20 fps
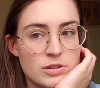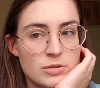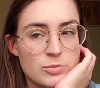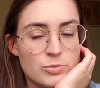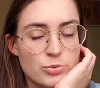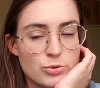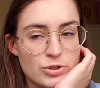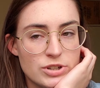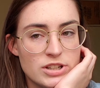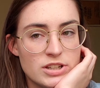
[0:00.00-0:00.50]

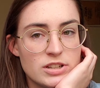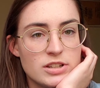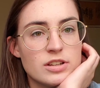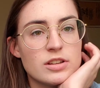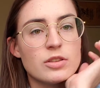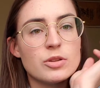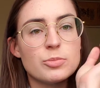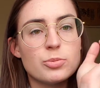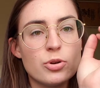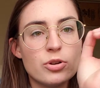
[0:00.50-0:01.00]
bring
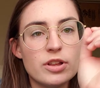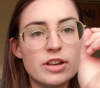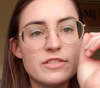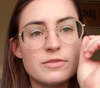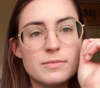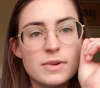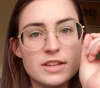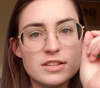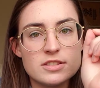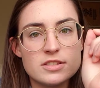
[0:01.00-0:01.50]
the pro-life
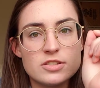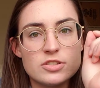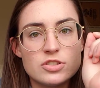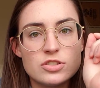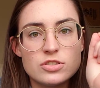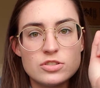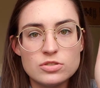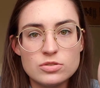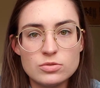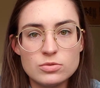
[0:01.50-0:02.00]
message
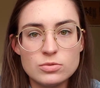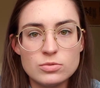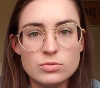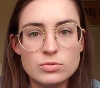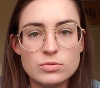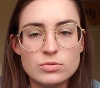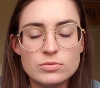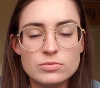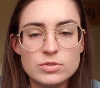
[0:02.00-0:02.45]
to